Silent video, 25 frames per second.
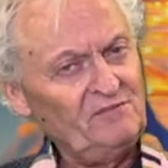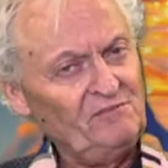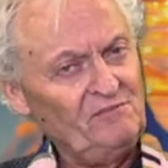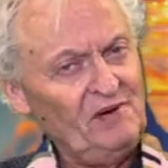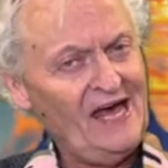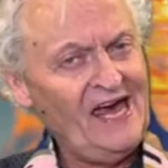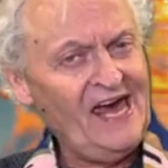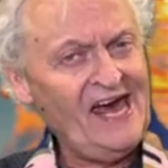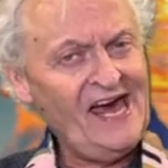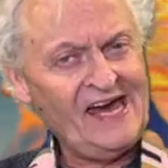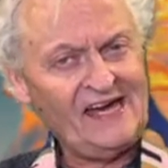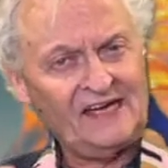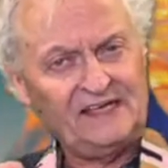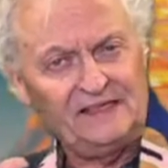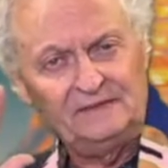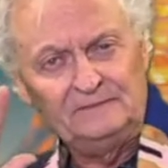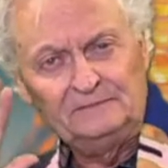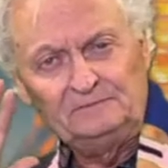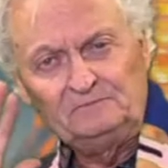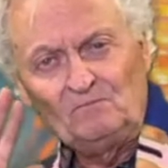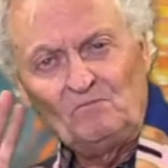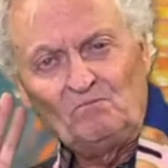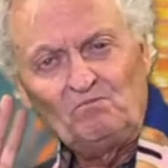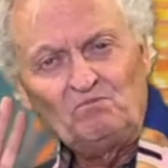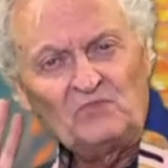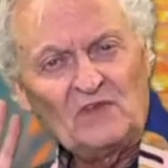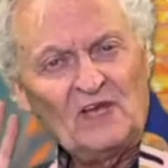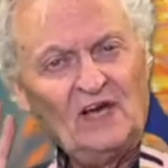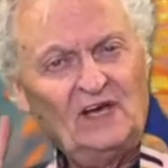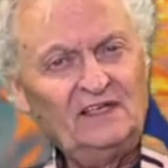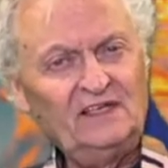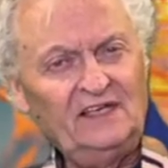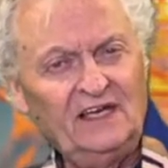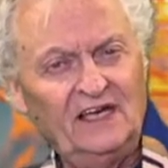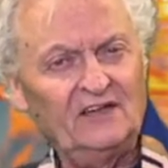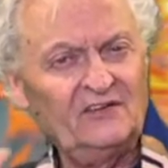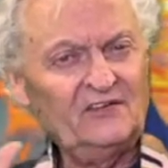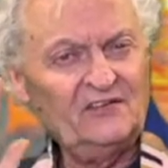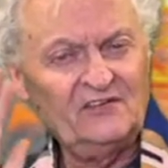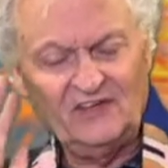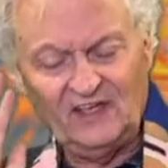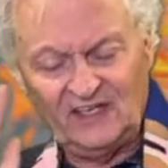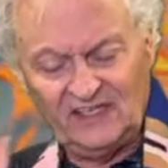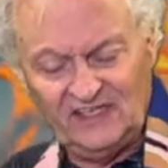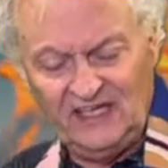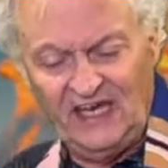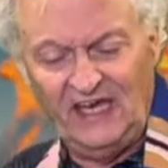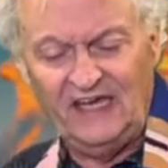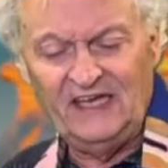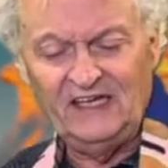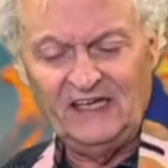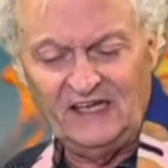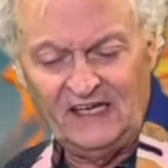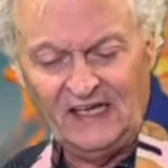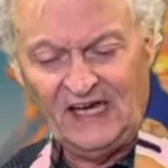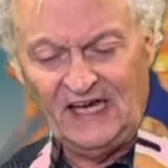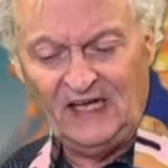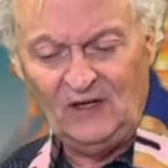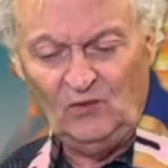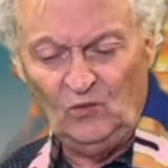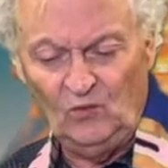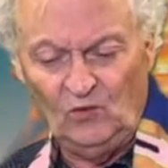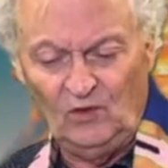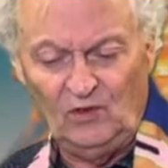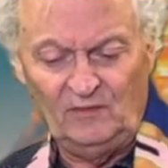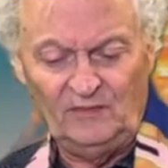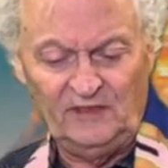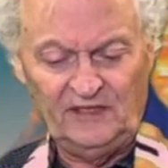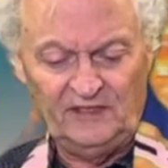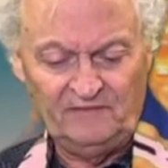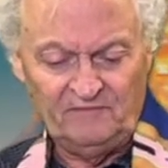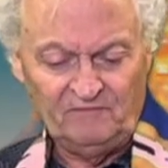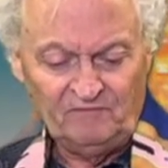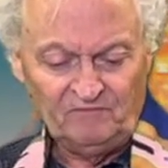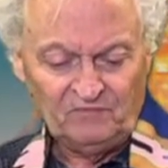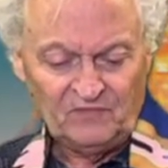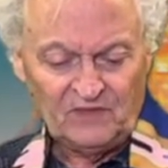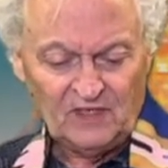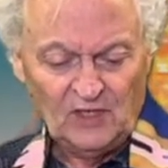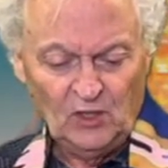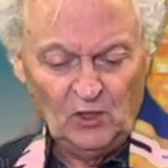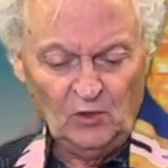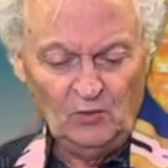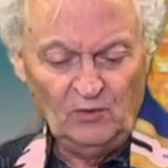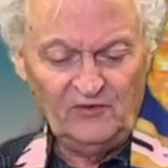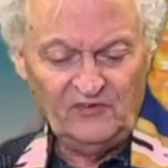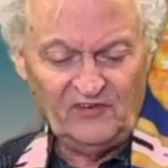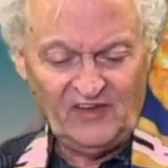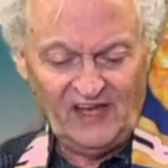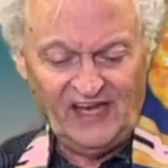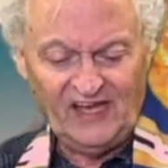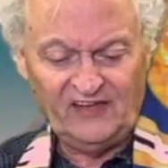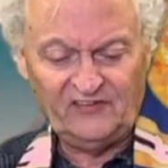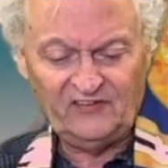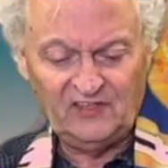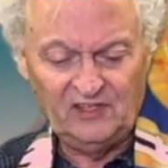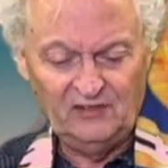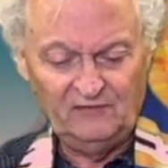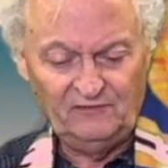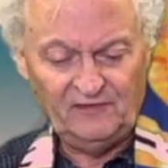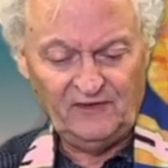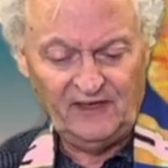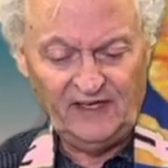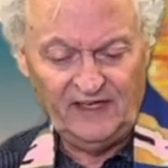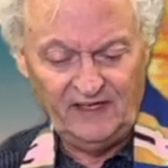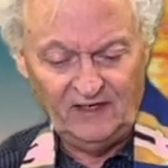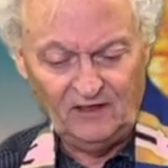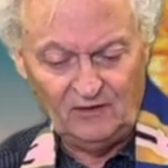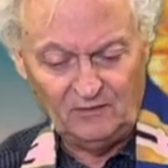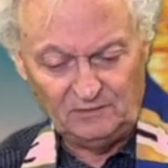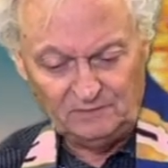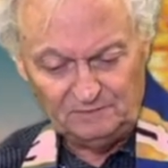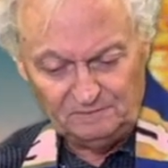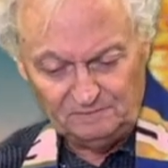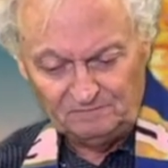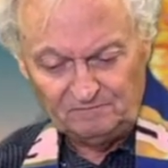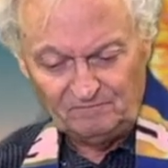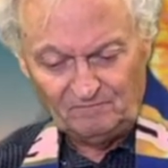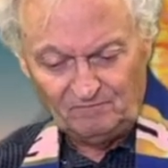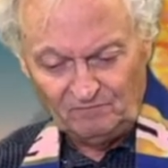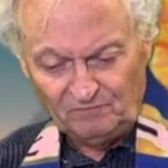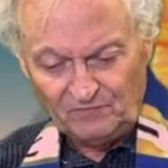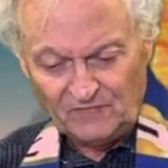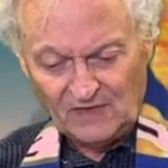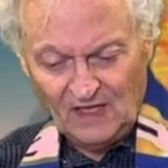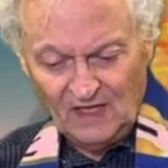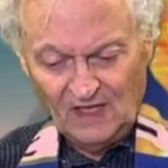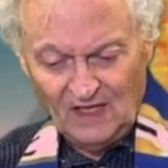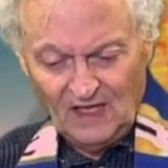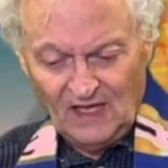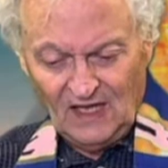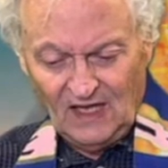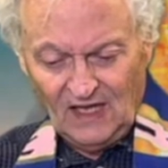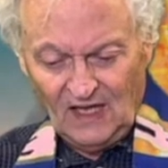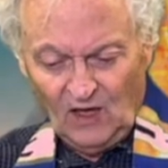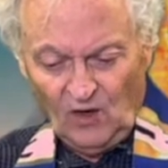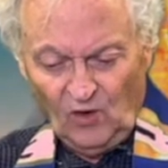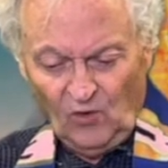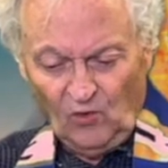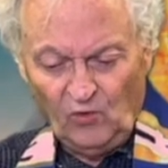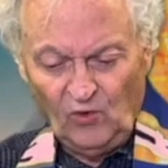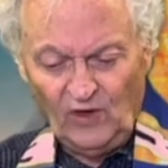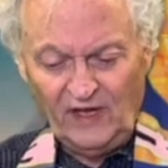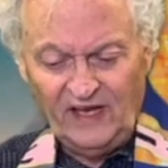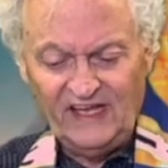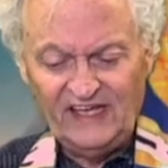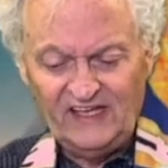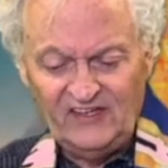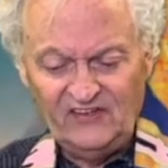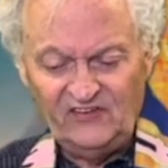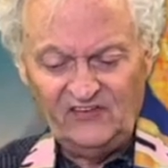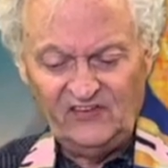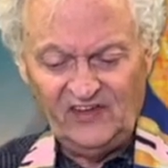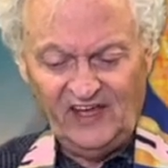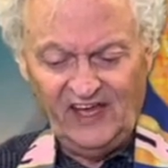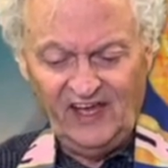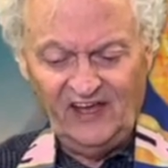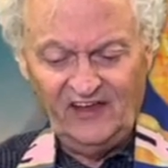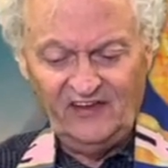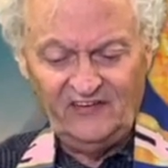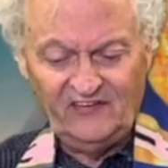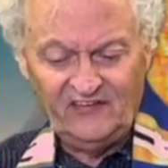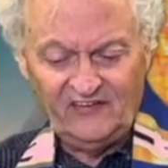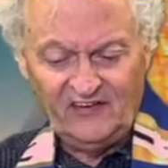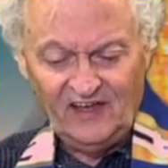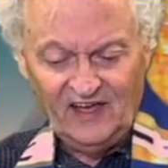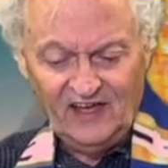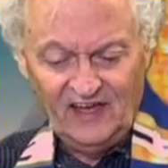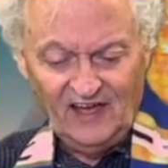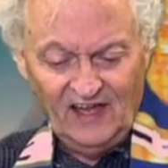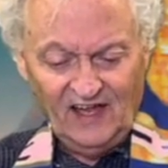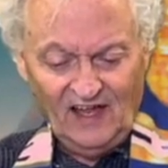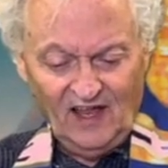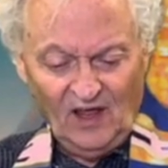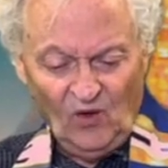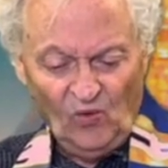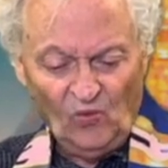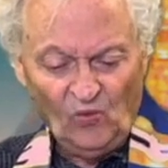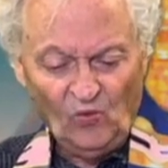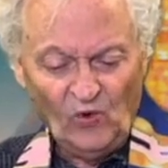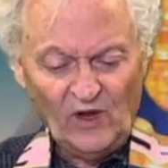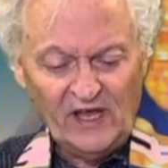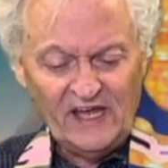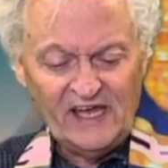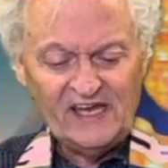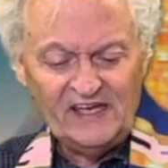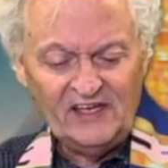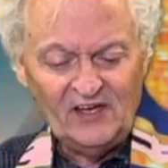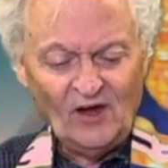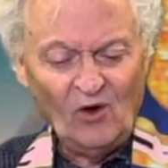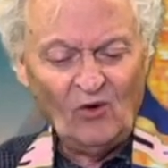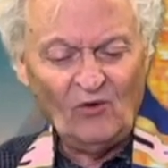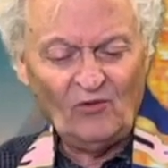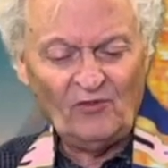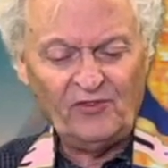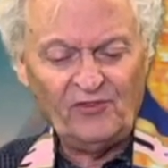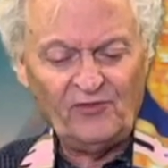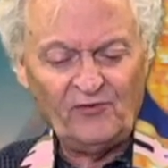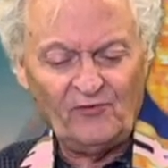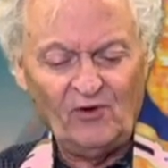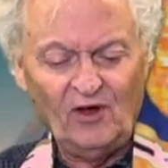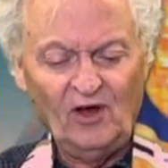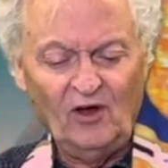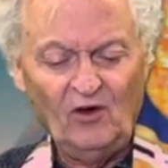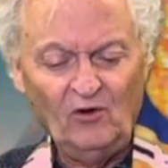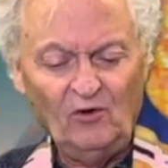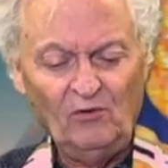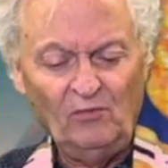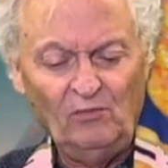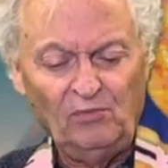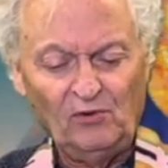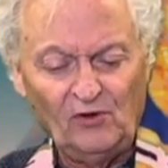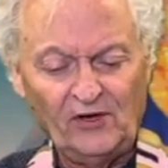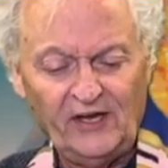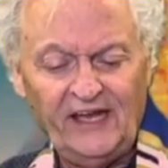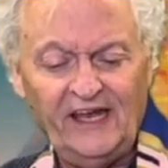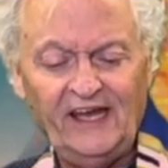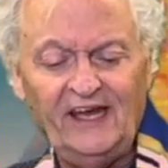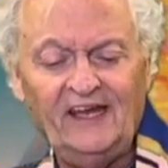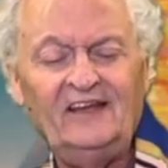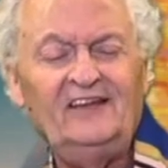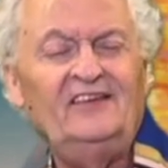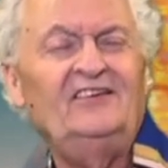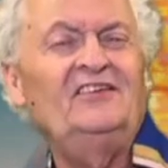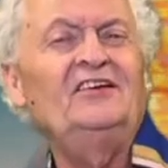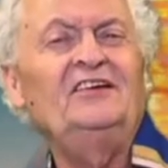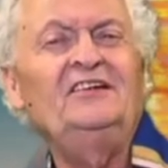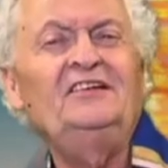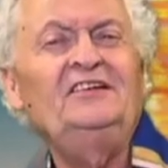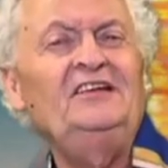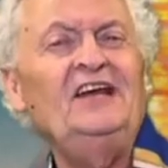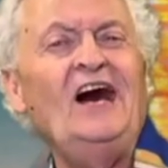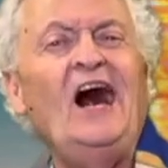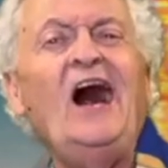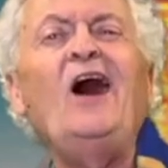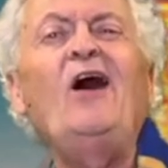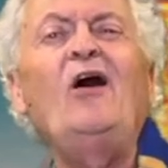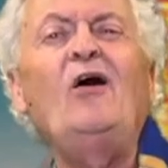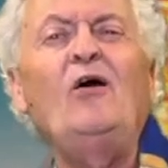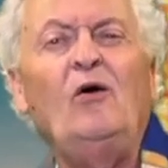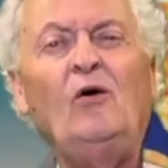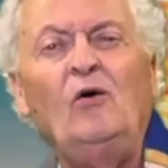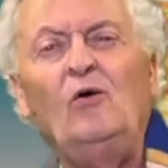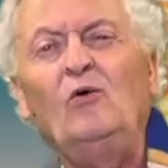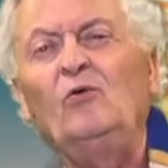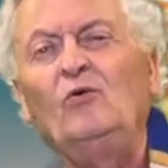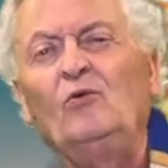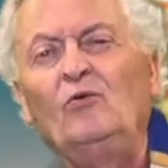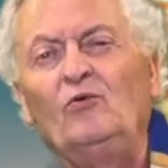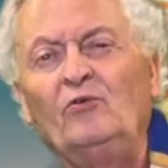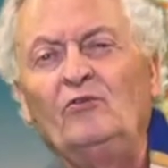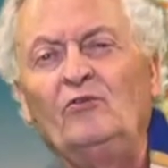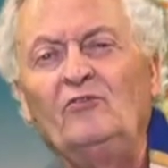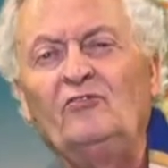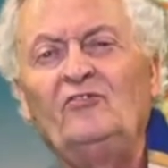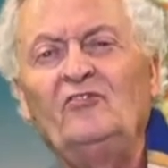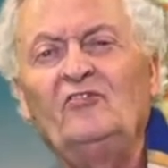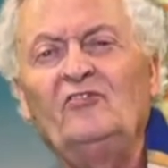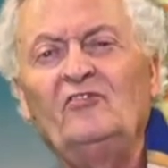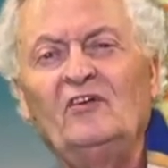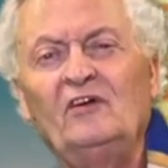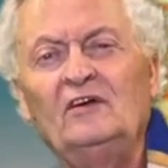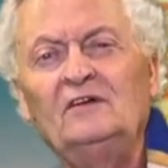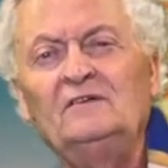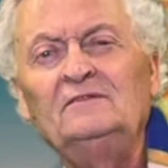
back against a Canaanite woman who was asking for help. When he says, "We don't throw bread to dogs,"